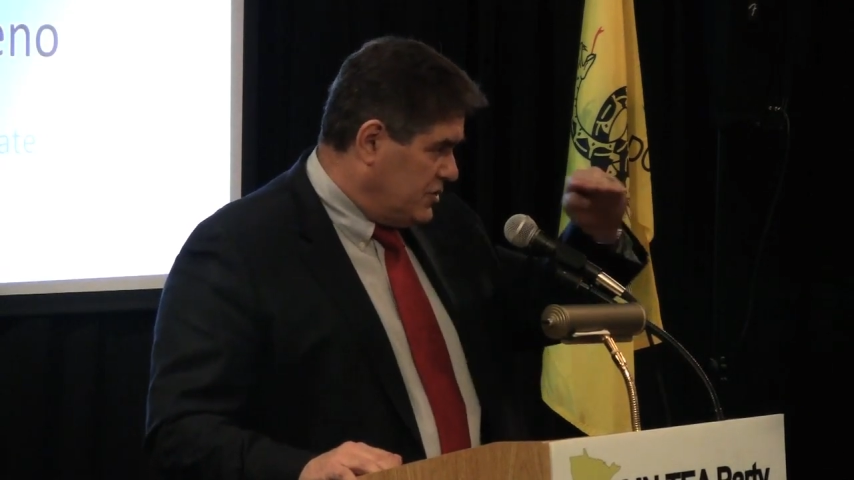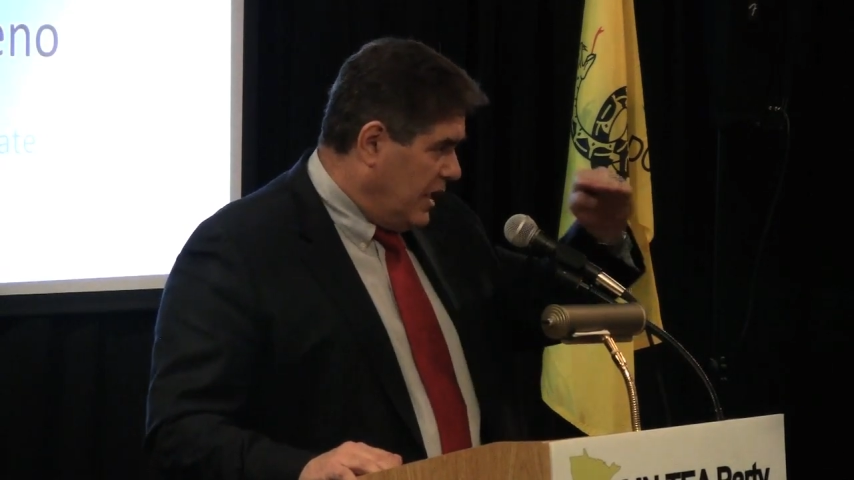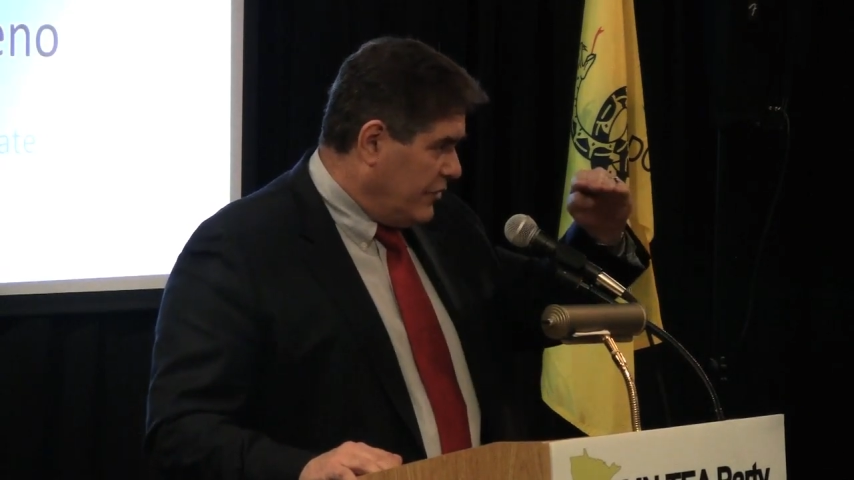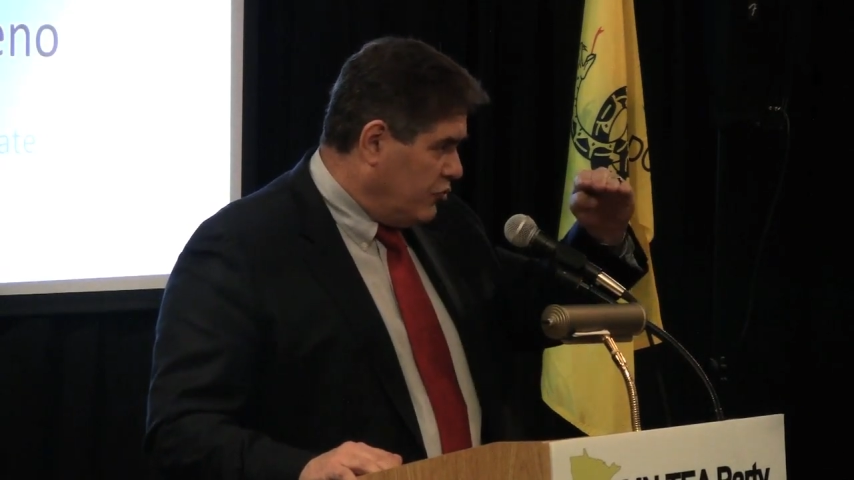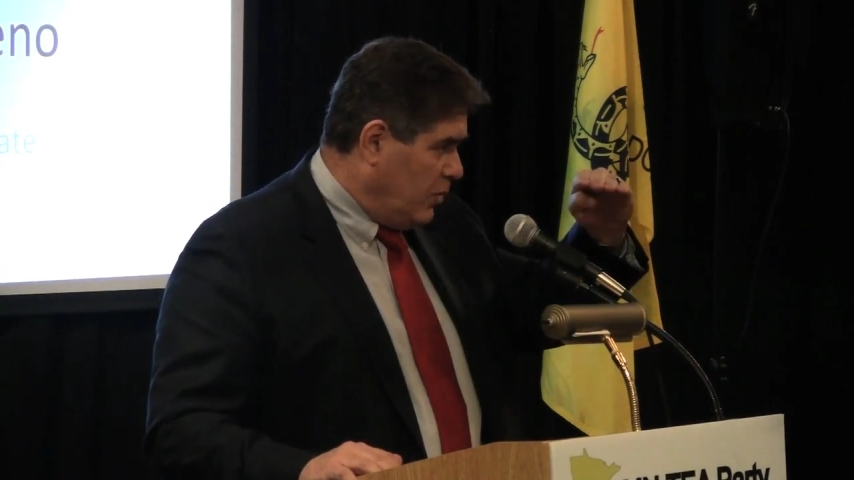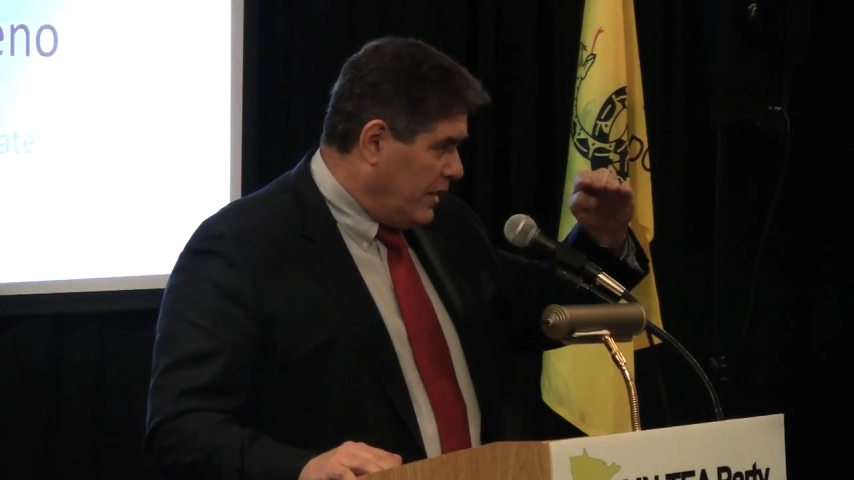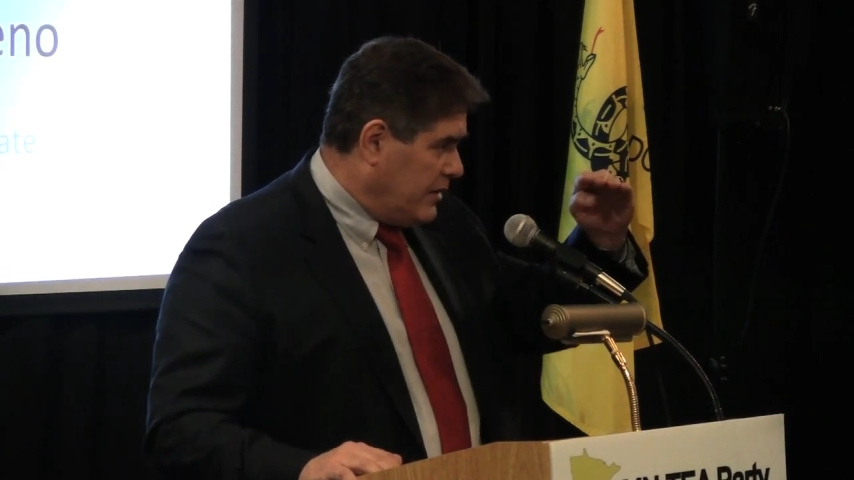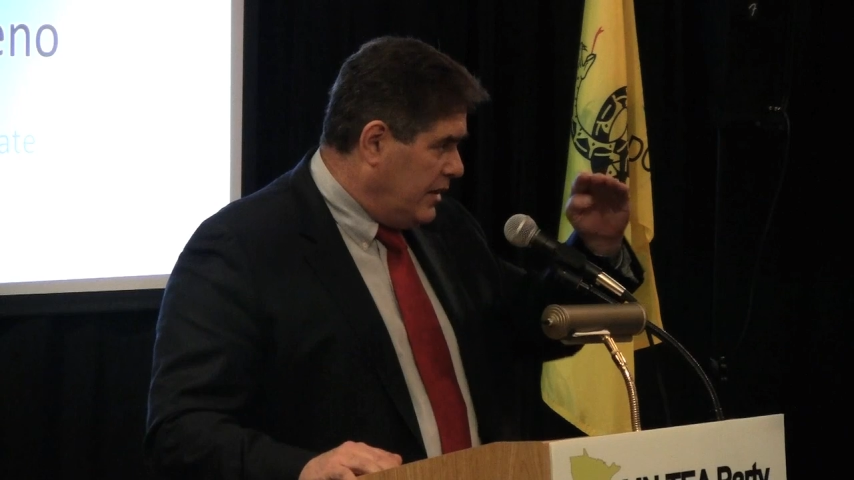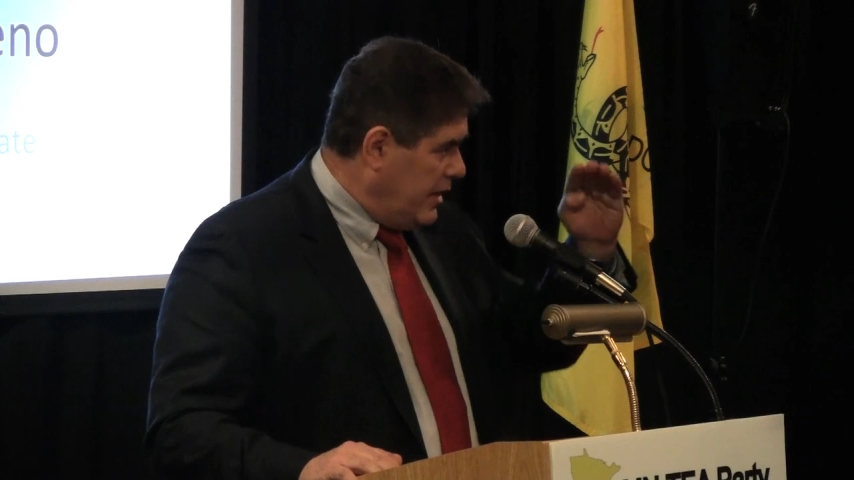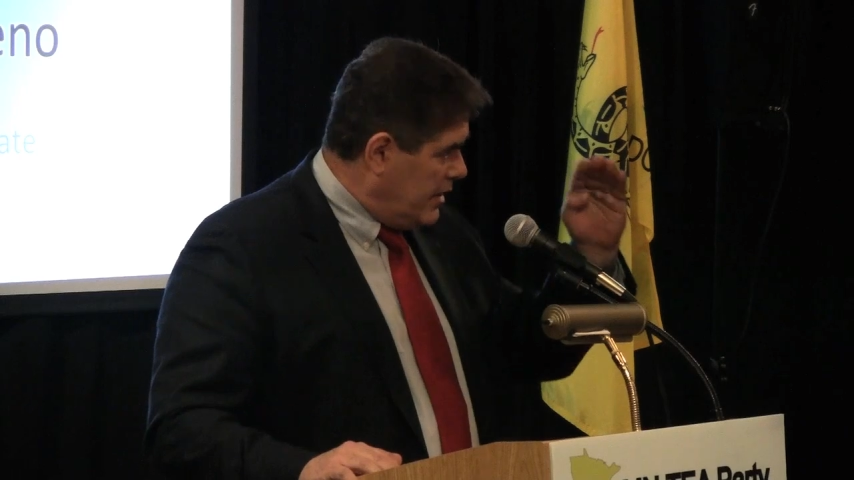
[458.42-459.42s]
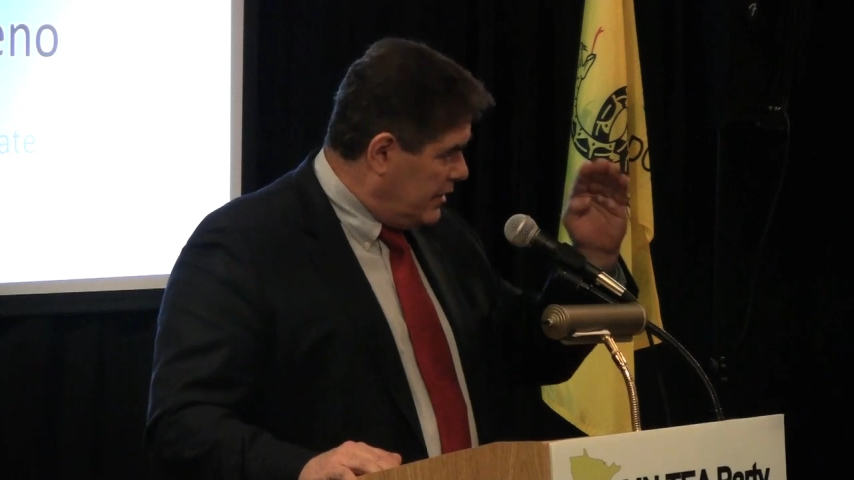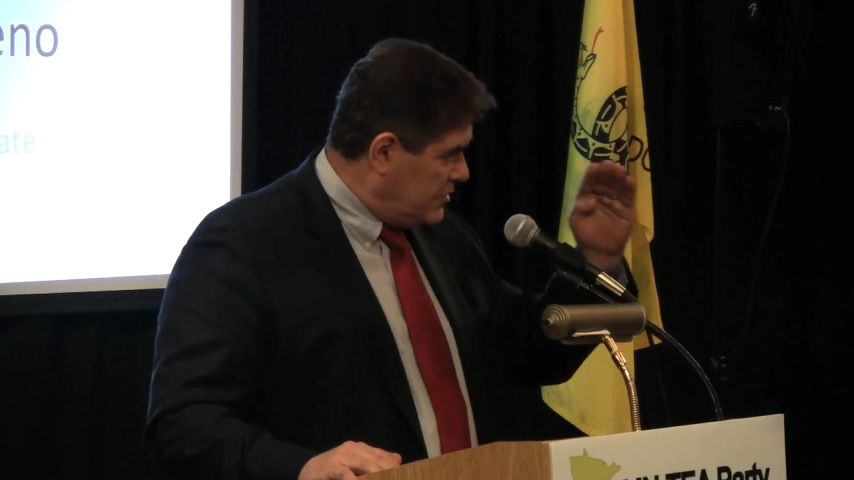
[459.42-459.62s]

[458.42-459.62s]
It's not a direct hit.